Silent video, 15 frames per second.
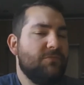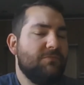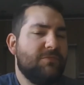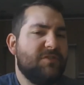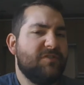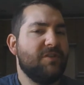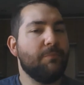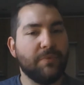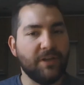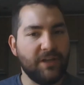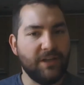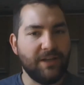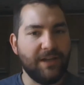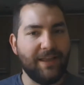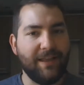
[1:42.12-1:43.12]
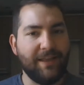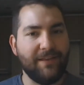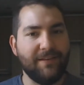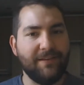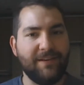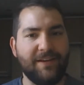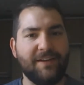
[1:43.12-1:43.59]
simply
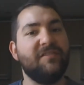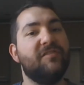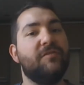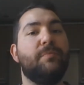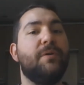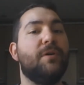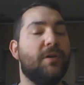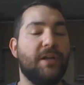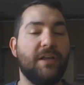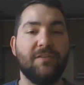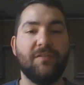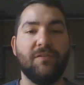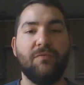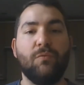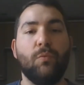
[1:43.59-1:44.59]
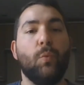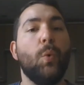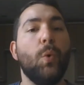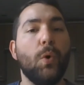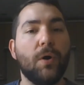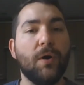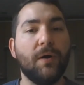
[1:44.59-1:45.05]
an experience of
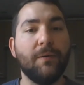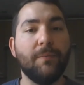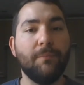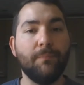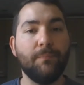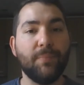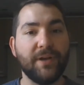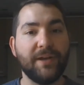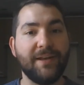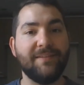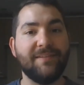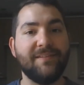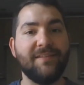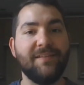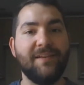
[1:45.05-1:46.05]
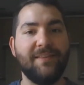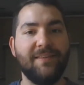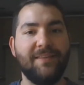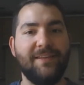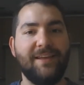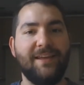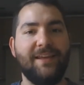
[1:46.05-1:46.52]
war, but it's
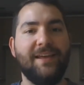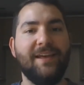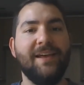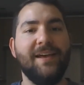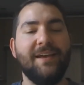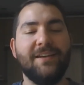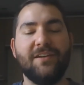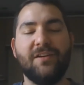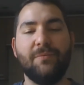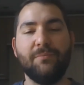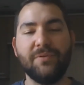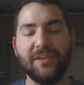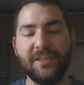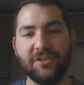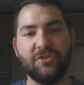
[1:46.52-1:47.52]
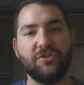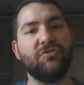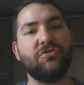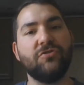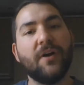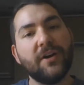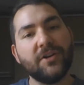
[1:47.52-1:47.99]
the complete
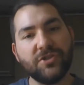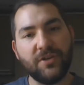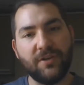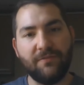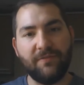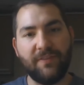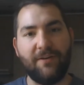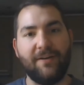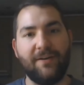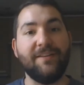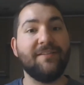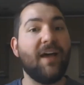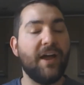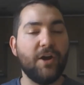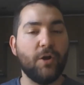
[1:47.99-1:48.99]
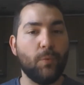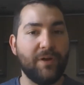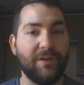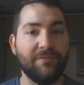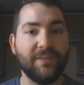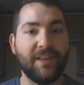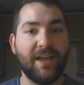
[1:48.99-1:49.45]
destruction of their entire way
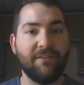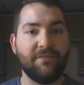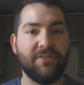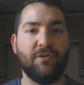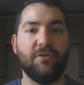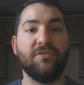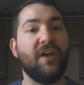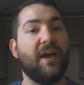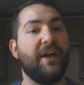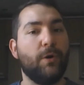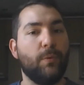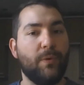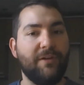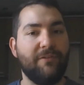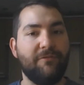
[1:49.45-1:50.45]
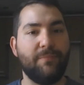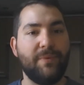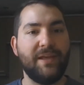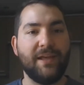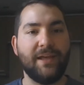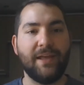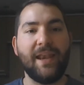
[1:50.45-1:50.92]
of life, their entire way of
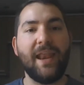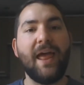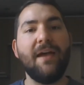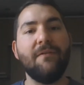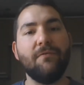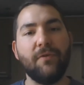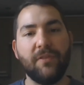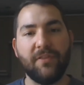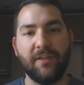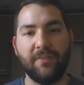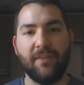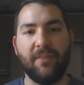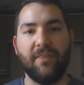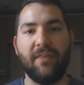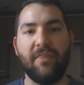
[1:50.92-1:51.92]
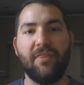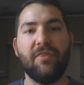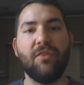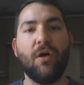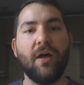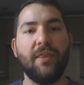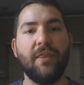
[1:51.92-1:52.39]
being, and everything that they
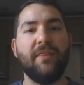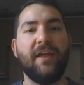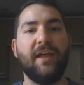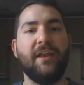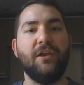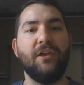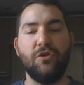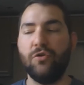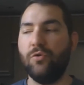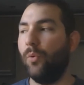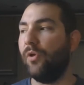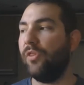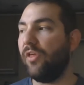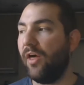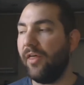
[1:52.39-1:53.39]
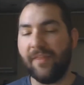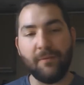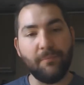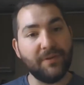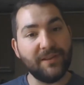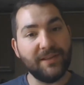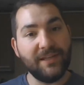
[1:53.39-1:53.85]
thought they knew or thought they
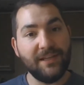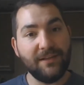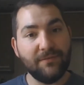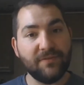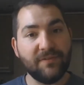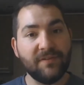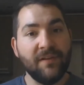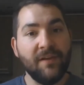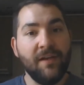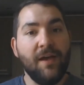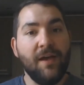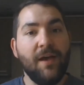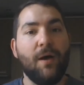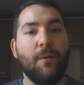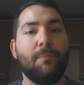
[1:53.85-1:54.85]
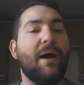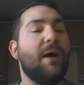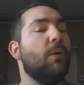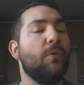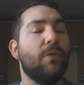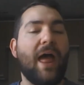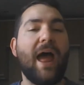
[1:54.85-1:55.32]
believed
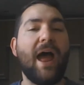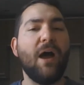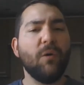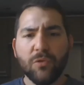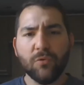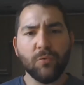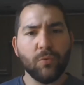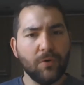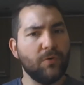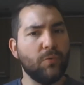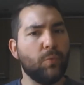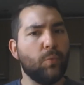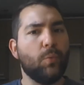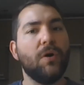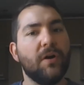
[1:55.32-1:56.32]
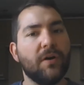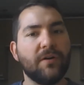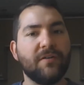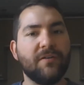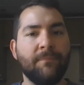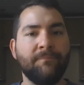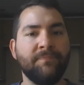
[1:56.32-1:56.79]
about how the world
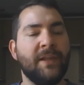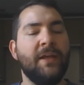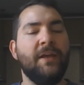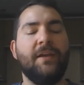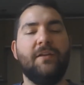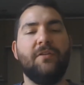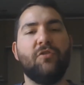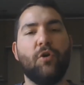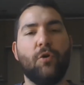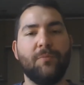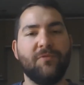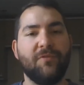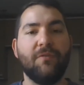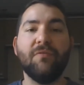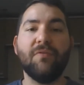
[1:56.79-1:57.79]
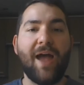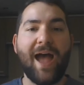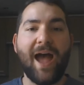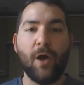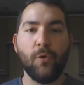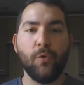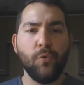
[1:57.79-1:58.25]
worked in terms of
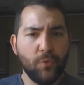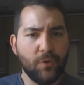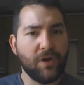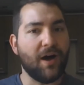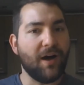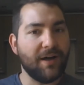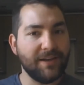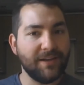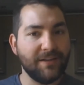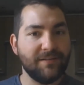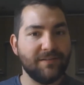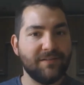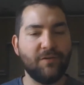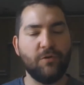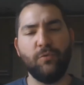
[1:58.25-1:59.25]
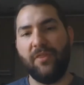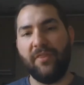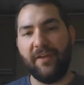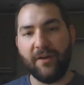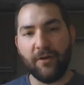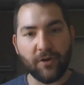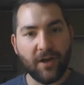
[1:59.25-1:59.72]
who God is, who
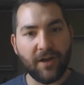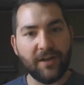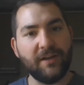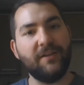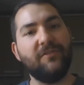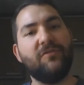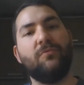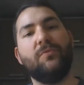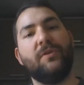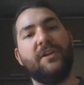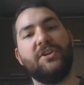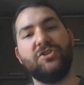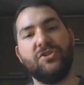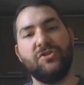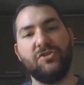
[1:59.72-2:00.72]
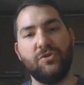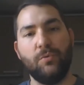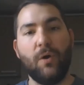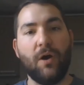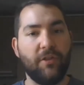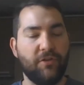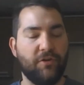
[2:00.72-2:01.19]
their God is in relation to
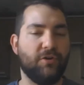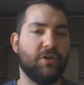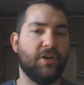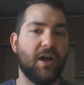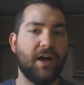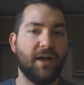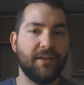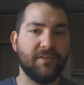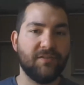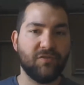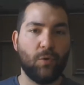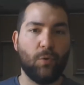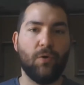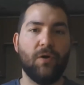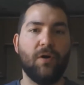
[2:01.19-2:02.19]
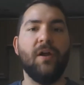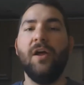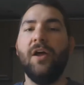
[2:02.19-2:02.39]
other gods, or